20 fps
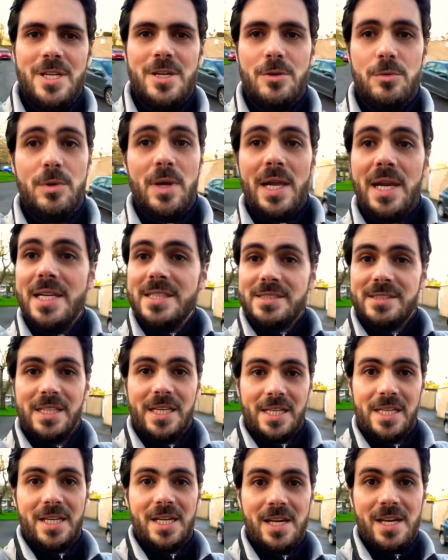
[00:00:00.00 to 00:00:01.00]

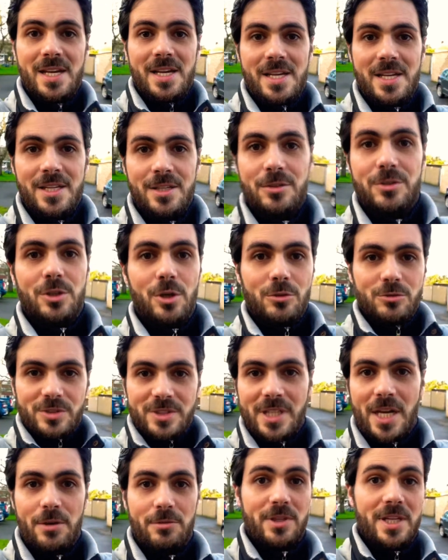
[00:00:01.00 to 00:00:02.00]
realistic, you don't
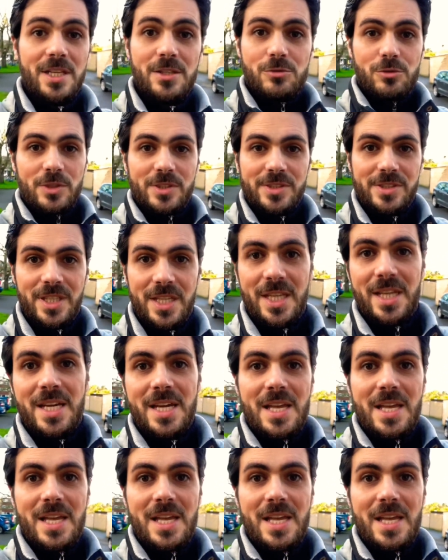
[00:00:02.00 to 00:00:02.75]
sound interesting,